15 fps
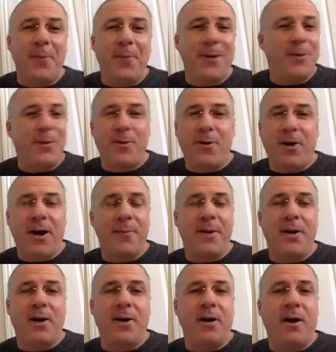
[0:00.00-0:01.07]
We don't know karma
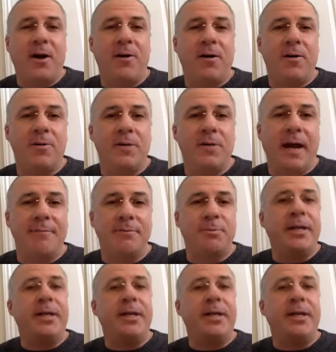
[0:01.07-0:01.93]
in our own lives.